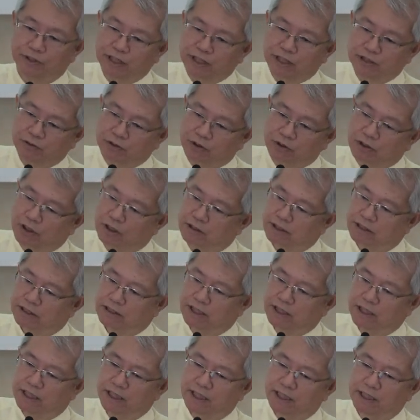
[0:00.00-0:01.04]
need to
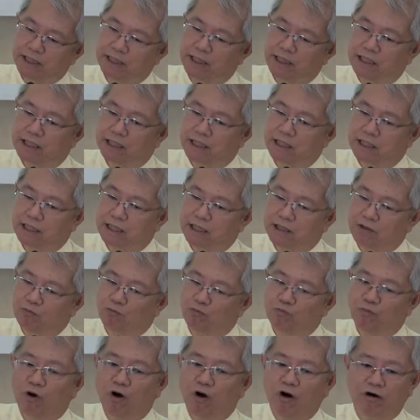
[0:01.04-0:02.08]
constantly
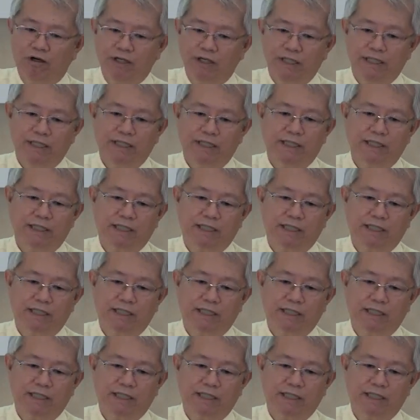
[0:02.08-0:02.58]
point